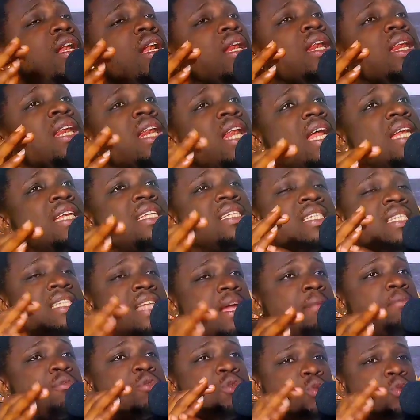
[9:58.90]
Let
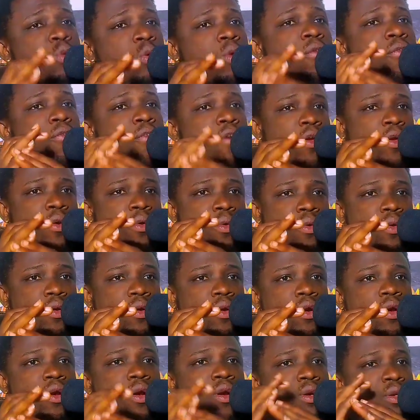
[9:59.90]
them do for you.
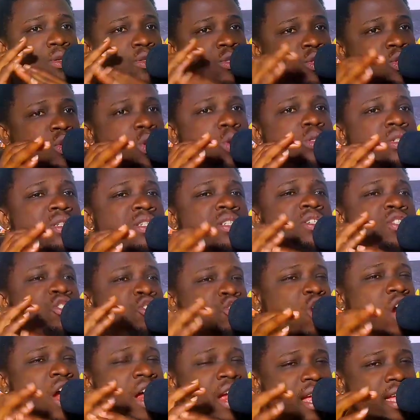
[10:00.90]
Don't
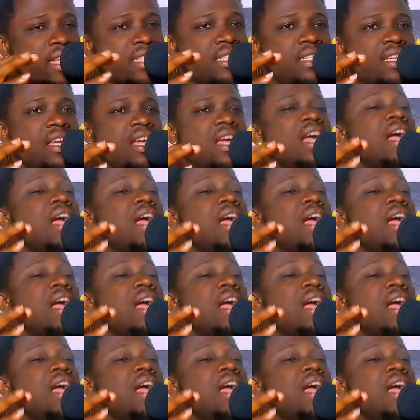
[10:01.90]
try it